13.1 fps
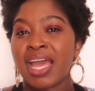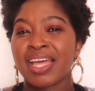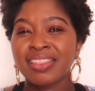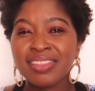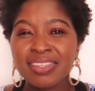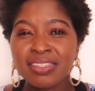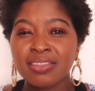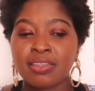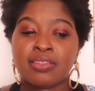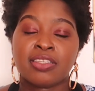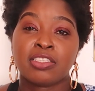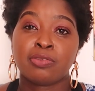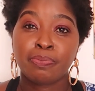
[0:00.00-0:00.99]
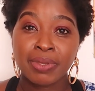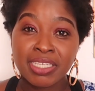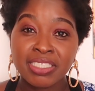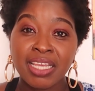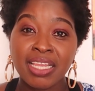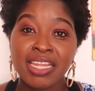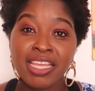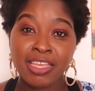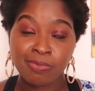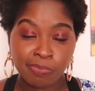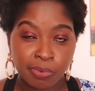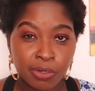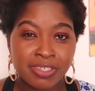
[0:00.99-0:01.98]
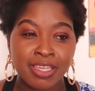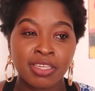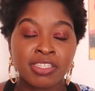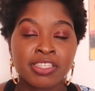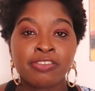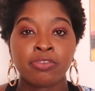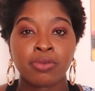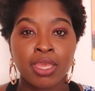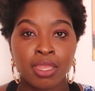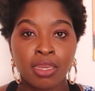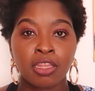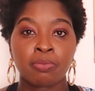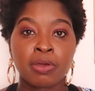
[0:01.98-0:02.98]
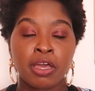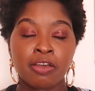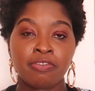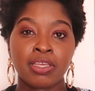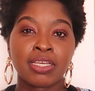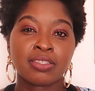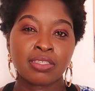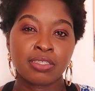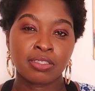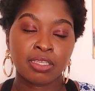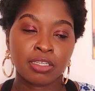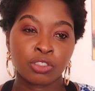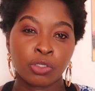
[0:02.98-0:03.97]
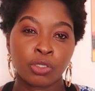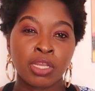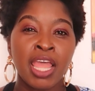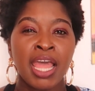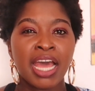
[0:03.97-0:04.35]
And this is especially important if you end up having a C-section.